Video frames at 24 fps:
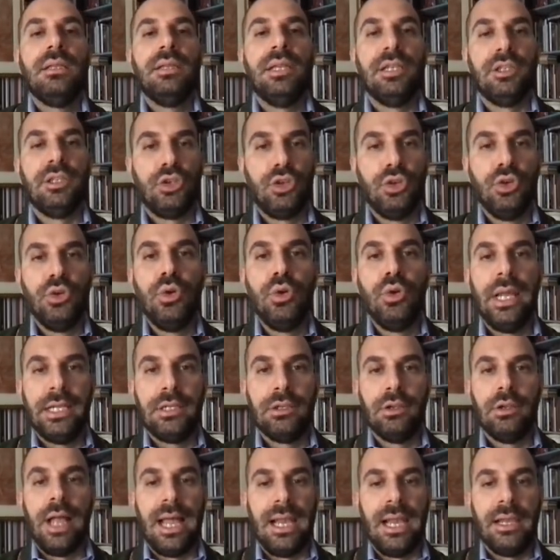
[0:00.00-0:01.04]
The two
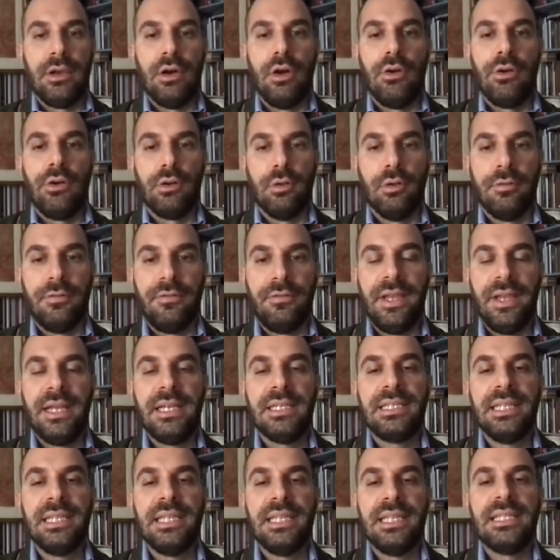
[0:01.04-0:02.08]
little allegorical
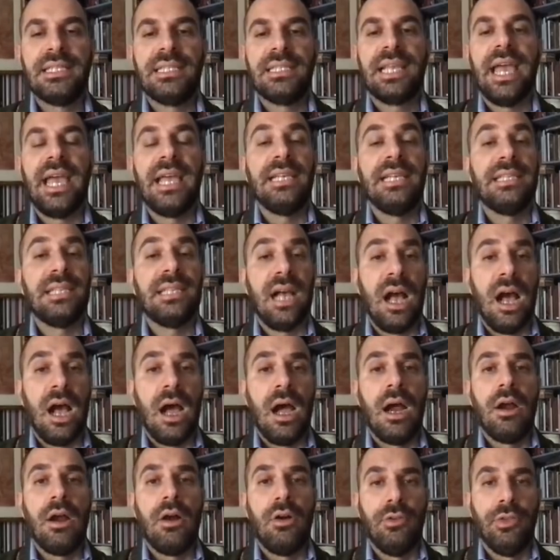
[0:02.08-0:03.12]
figures in this case
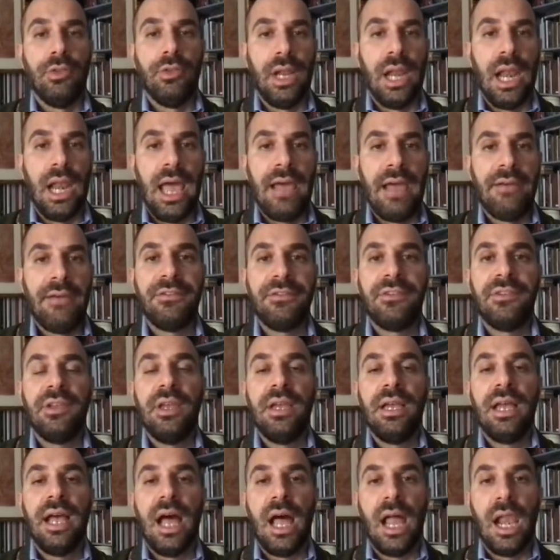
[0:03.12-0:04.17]
are on the left,
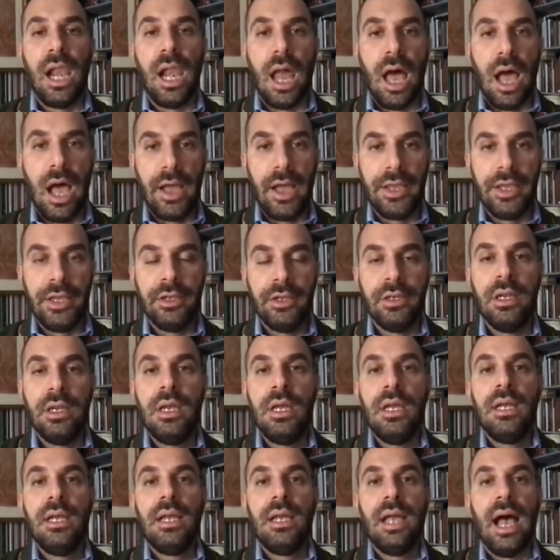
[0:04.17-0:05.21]
a lion,
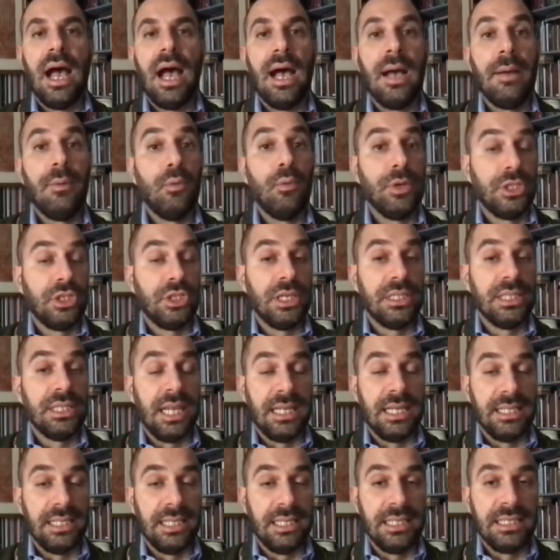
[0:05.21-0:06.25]
which is
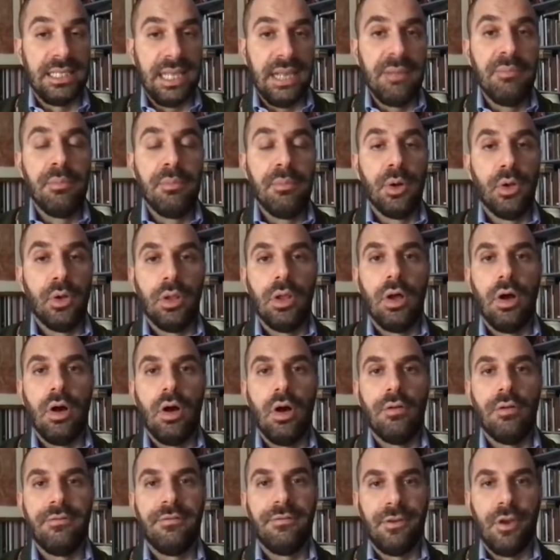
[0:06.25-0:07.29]
the symbol
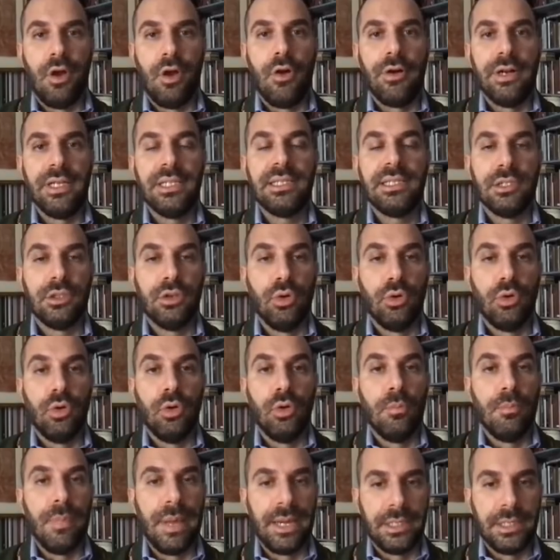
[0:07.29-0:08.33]
of Florence, the
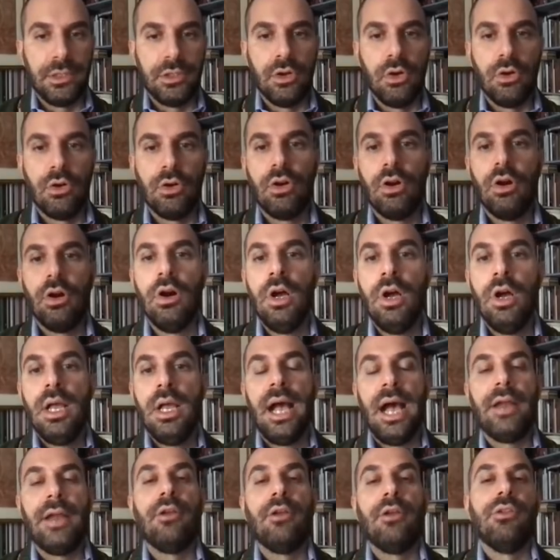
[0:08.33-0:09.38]
so-called Marzocco,
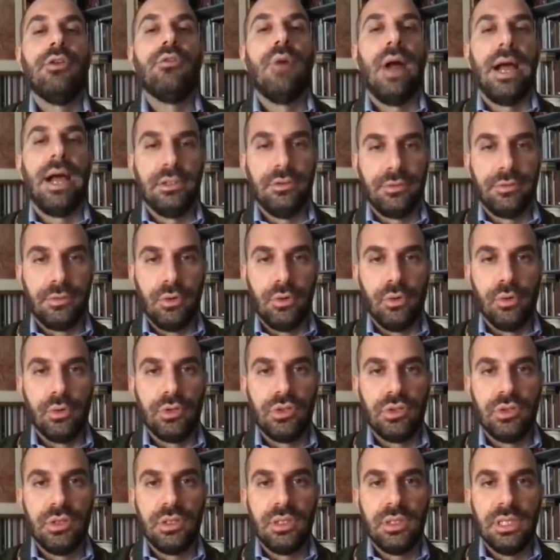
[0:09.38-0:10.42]
and on the right, of
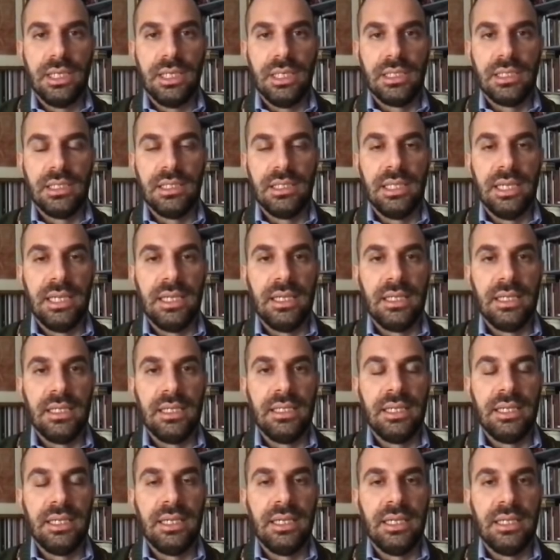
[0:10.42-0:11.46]
course,
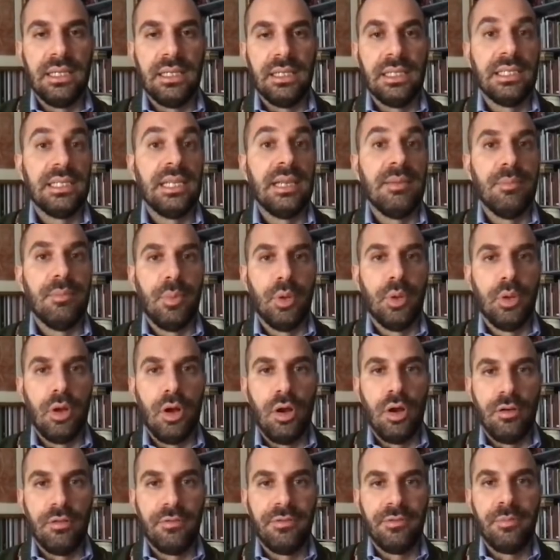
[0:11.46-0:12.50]
the symbol
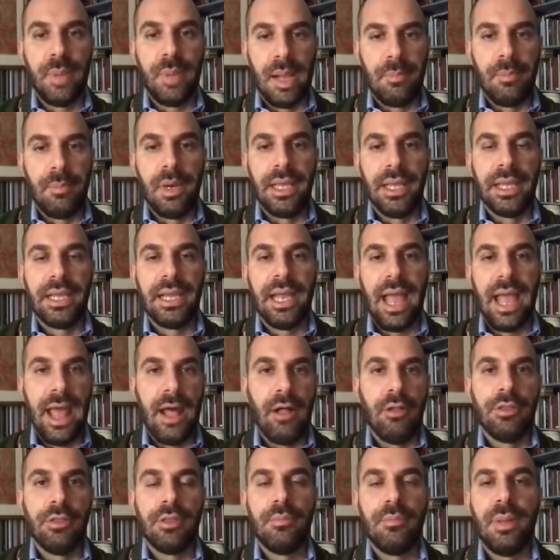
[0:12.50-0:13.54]
of public
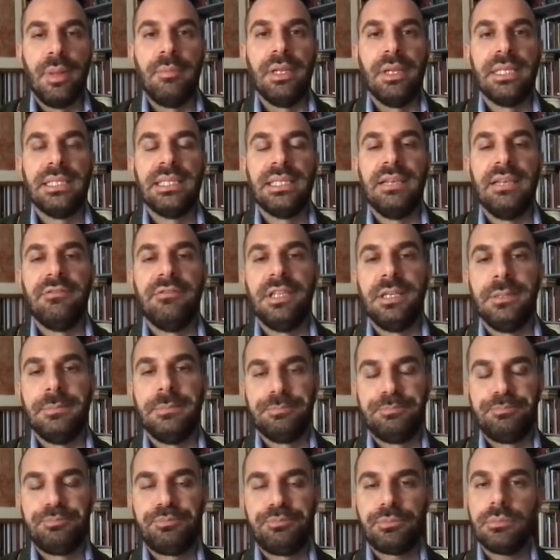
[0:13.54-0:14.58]
health, public safety.
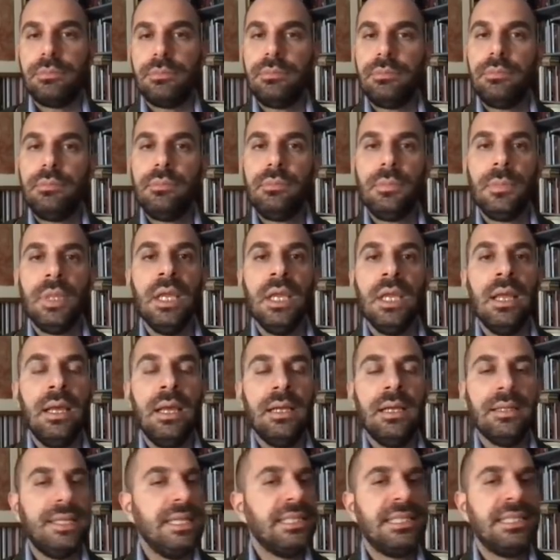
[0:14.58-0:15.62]

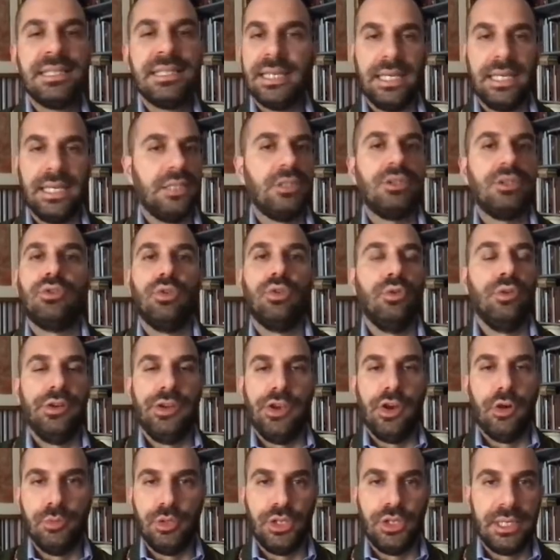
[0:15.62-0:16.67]
This is an
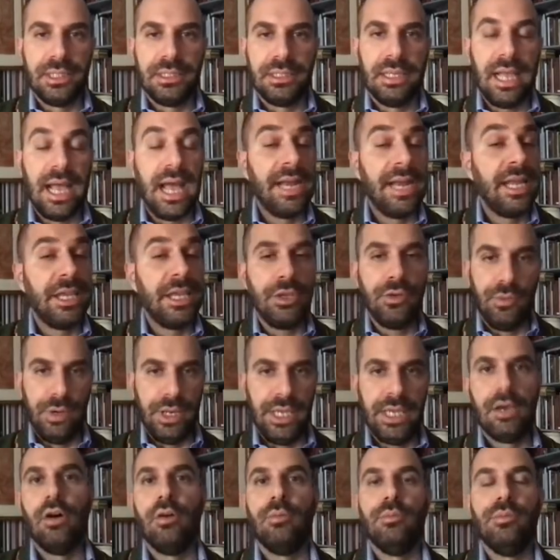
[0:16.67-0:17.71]
extraordinary object and a
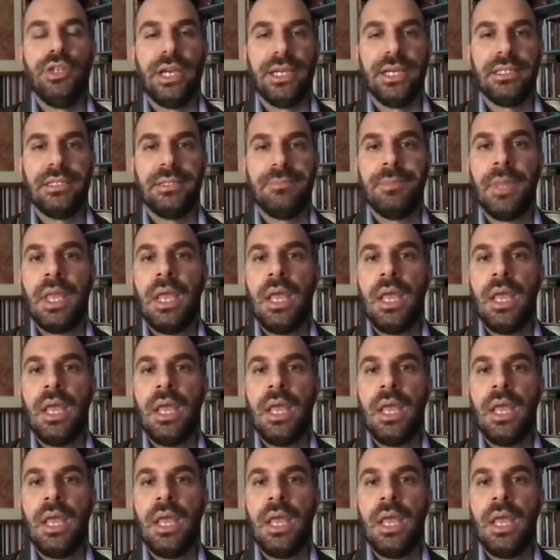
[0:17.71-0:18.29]
unique object.